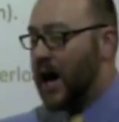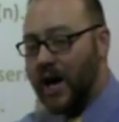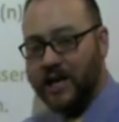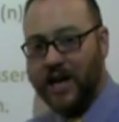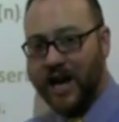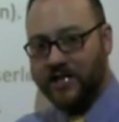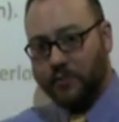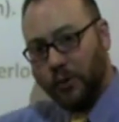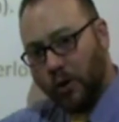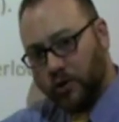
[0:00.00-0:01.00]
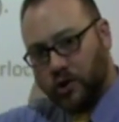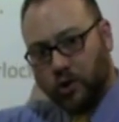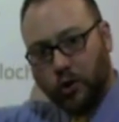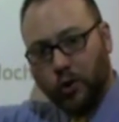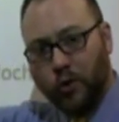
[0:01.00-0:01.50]
an as opposed
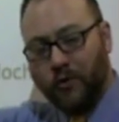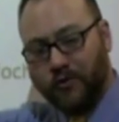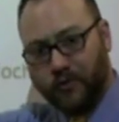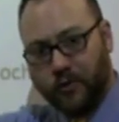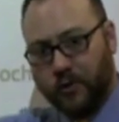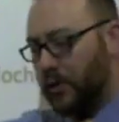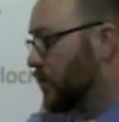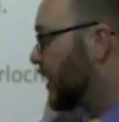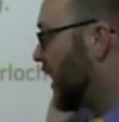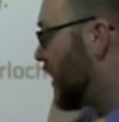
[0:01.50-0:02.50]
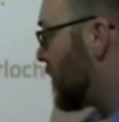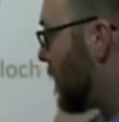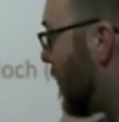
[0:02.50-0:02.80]
to auf. Okay?